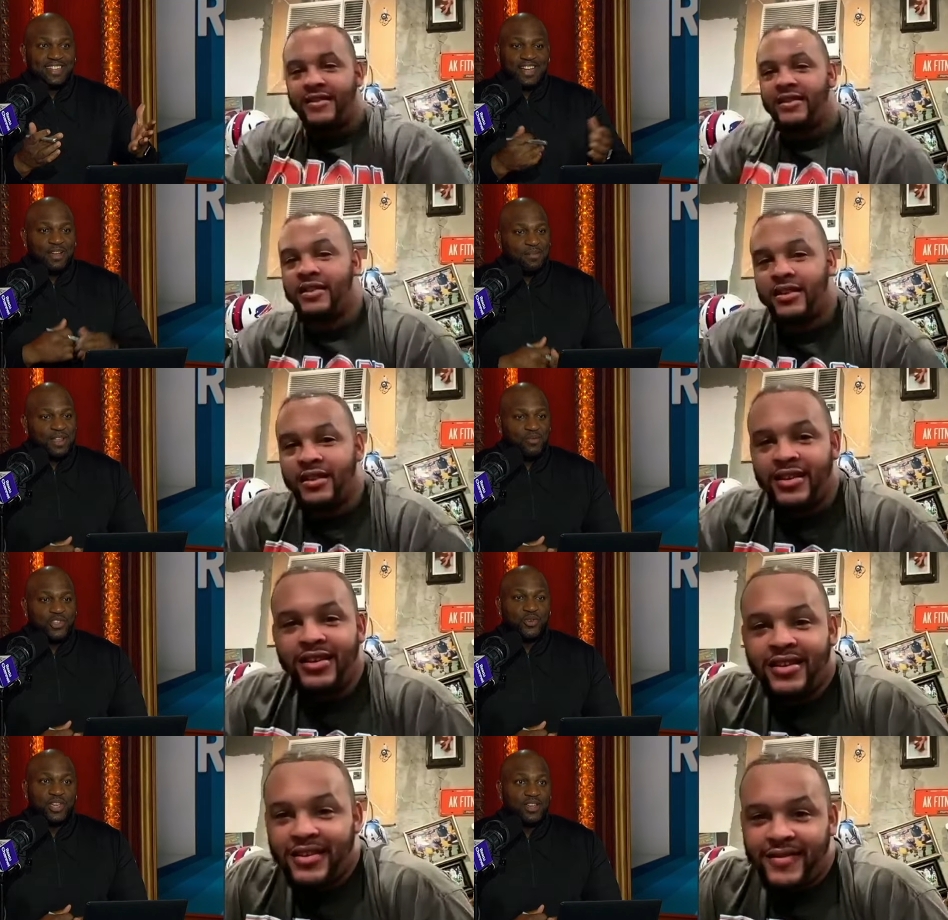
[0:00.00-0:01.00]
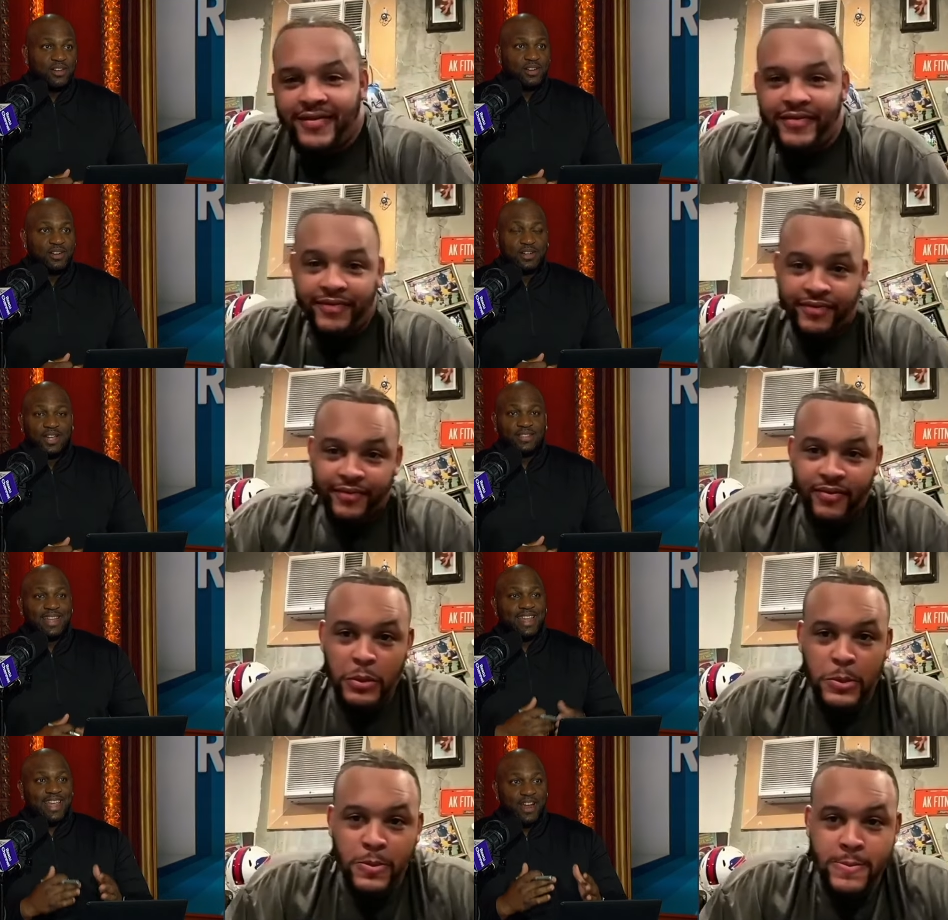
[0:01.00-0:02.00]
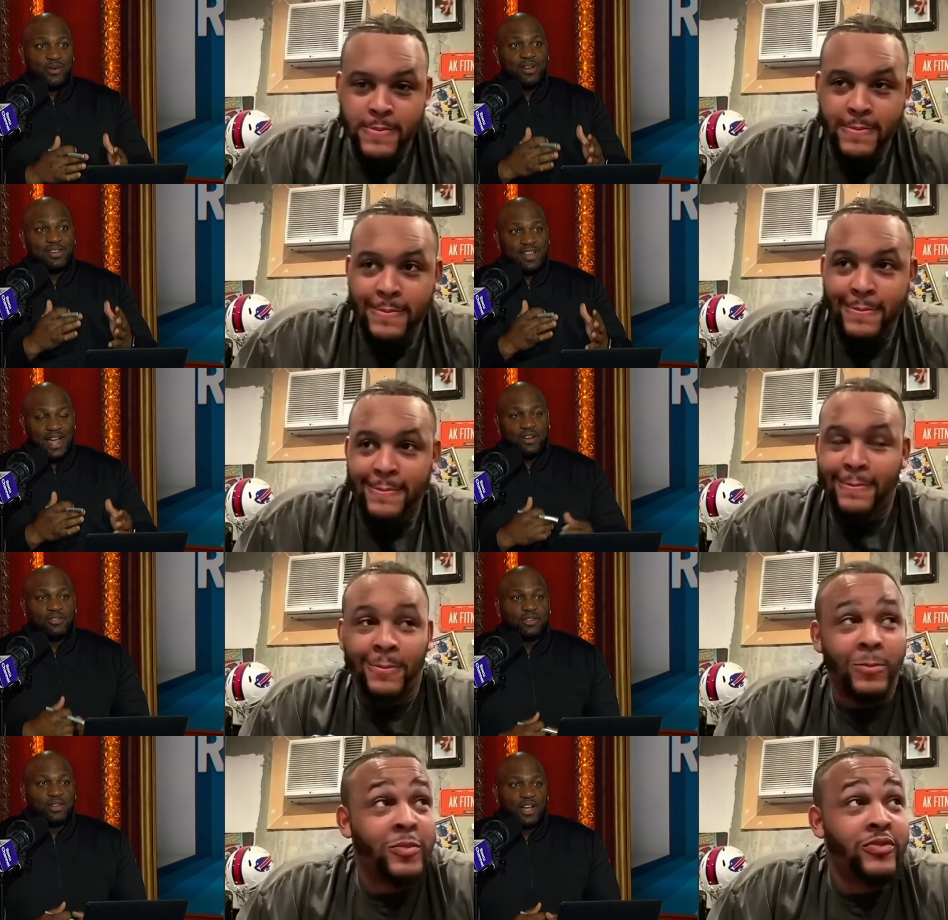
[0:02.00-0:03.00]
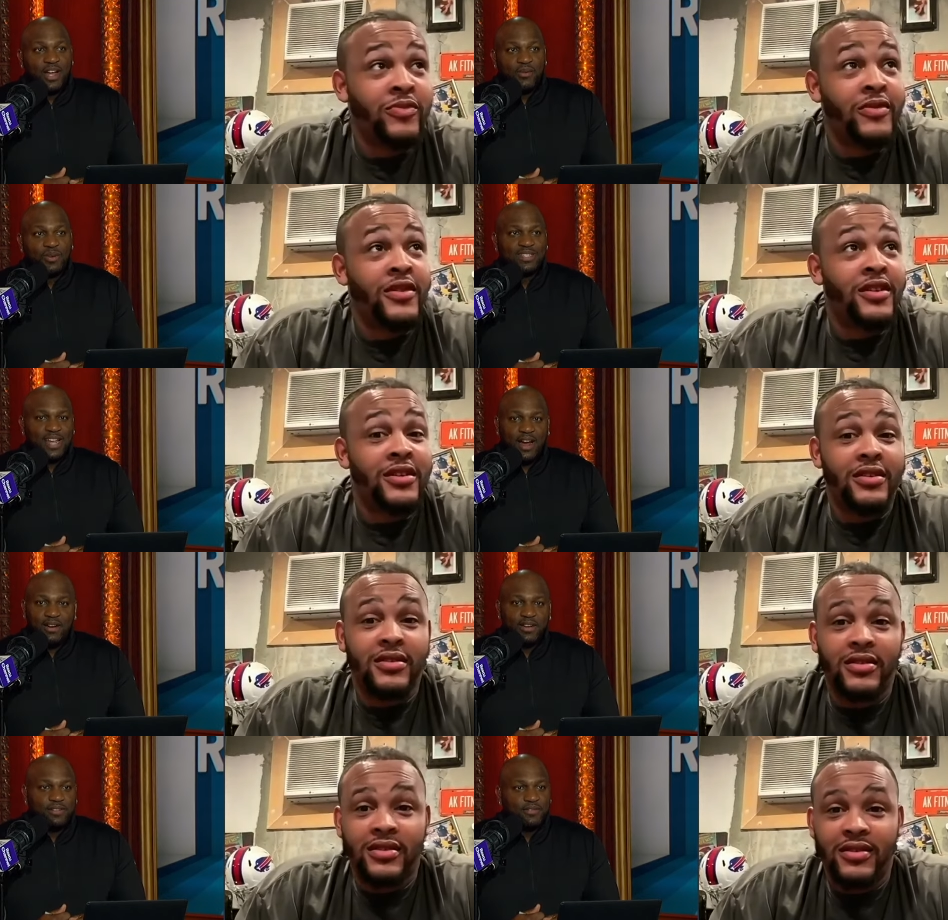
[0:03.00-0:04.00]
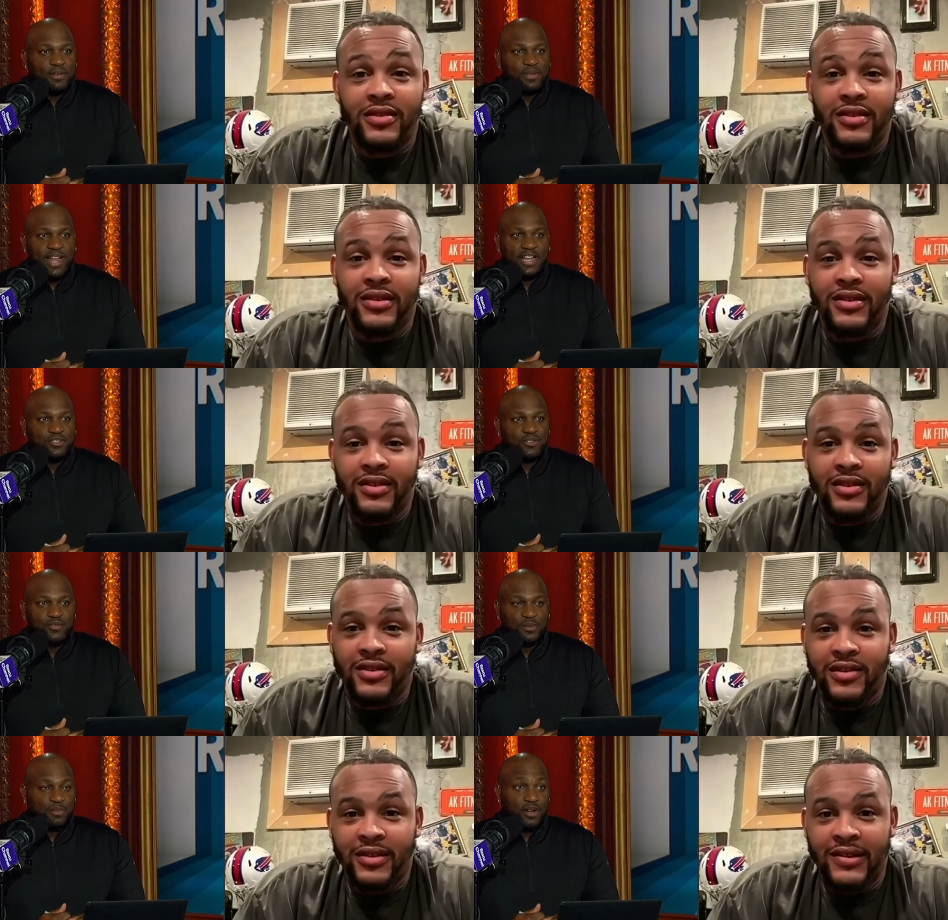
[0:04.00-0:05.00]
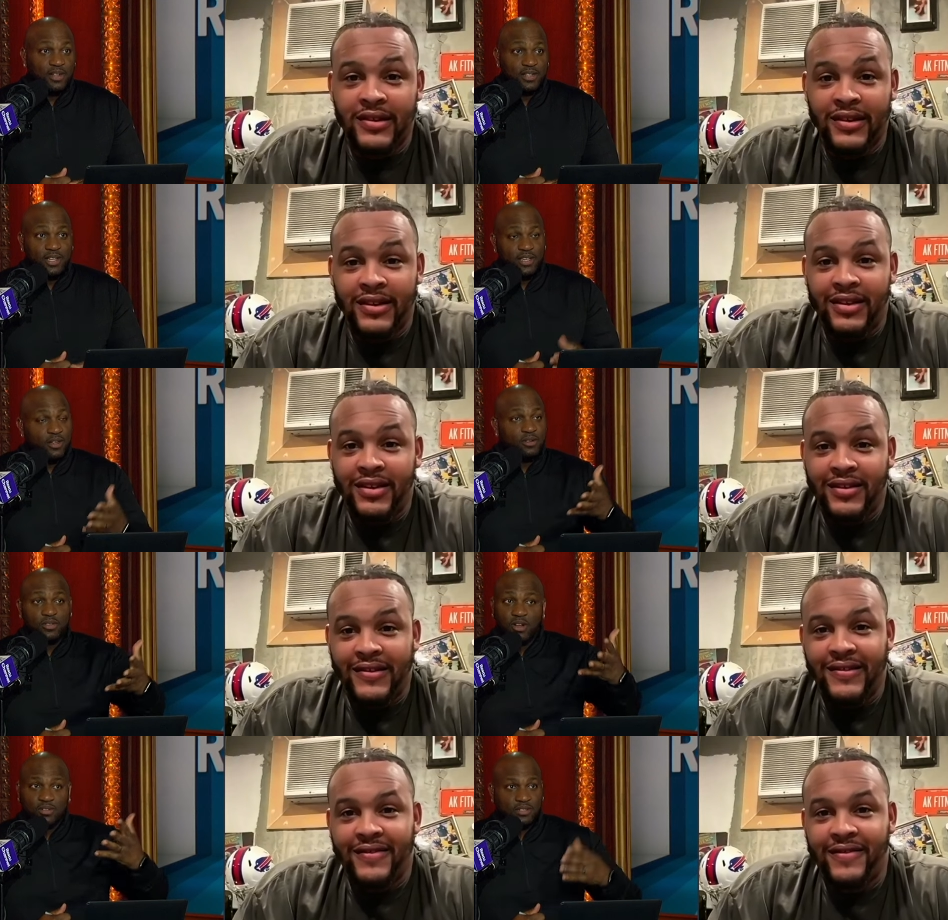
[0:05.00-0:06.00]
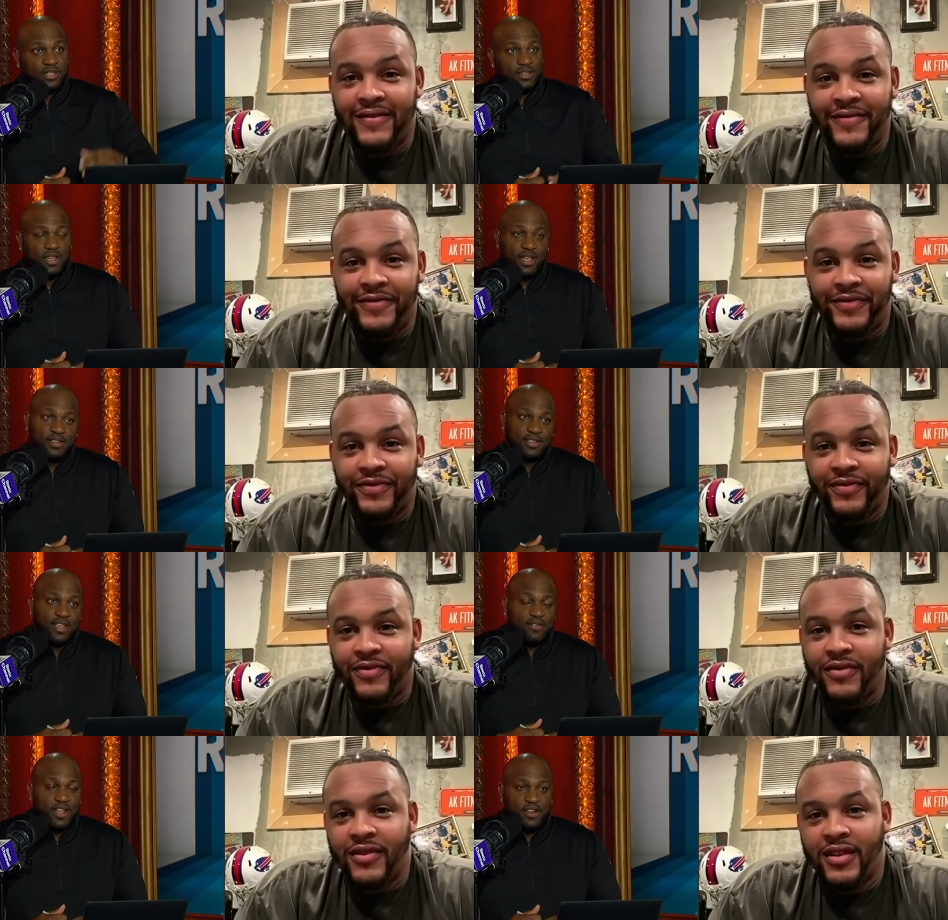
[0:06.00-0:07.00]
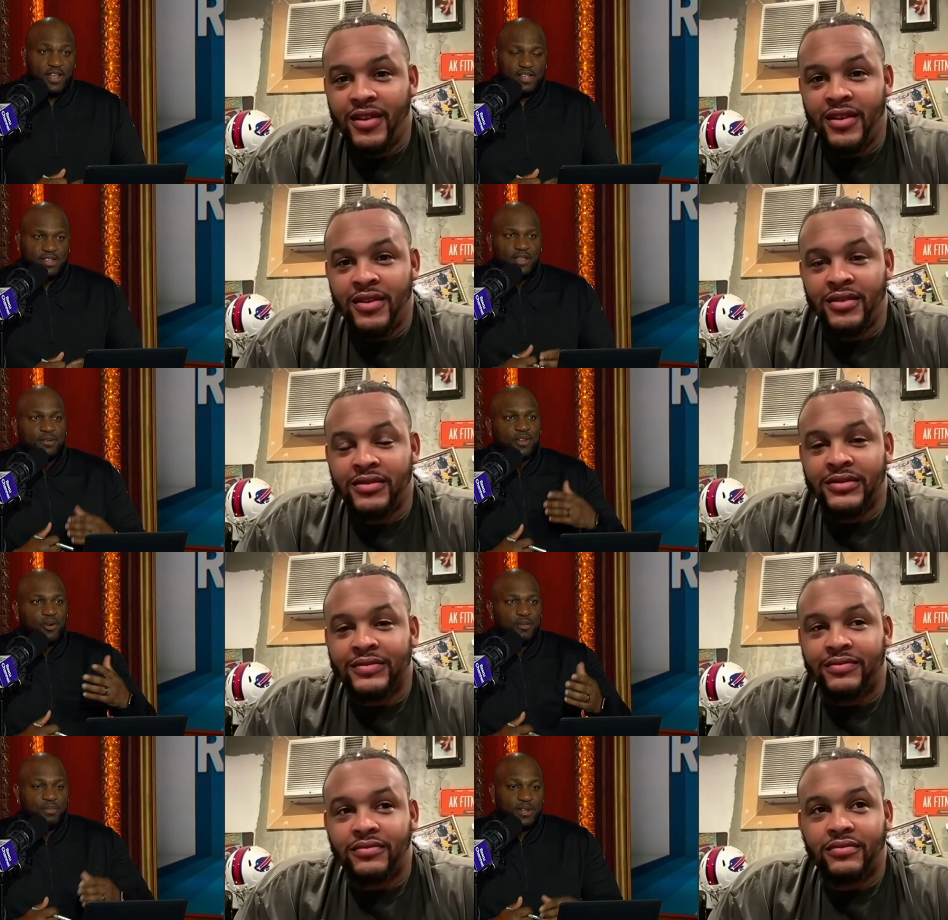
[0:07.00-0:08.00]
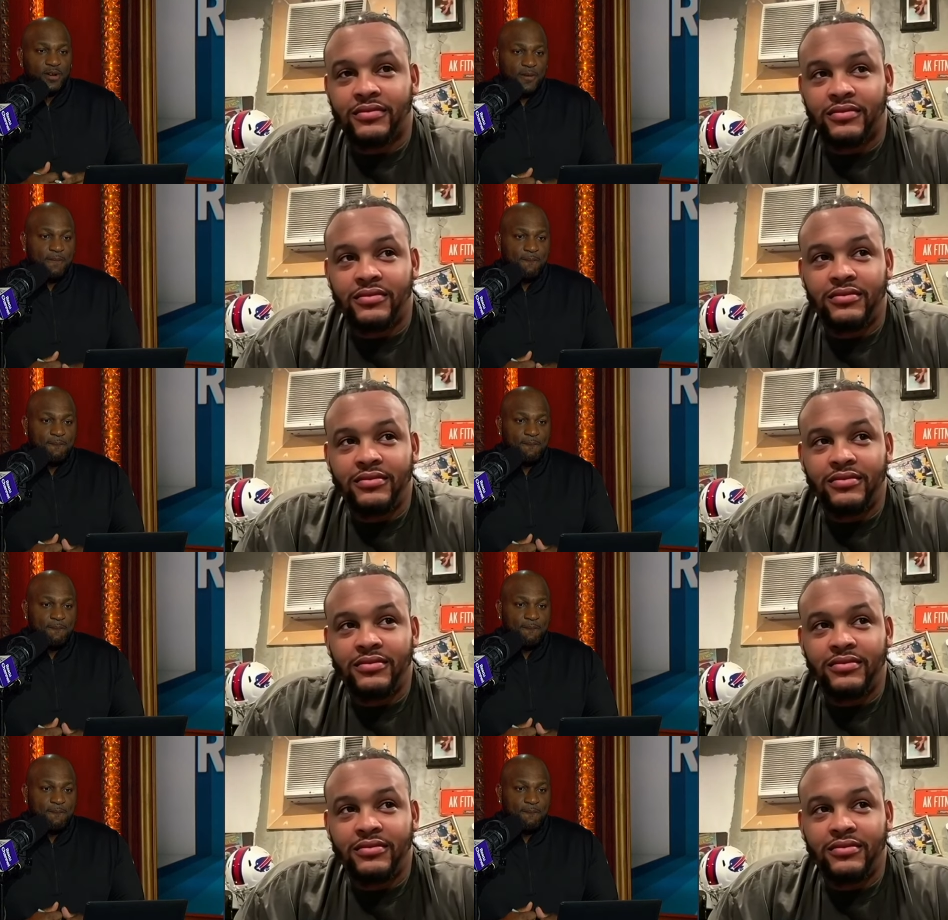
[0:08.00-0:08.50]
Speaker 1: Dion, man, when you hear that Aaron Donald uh, retiring from the National Football League, your thoughts as a as a as a current player.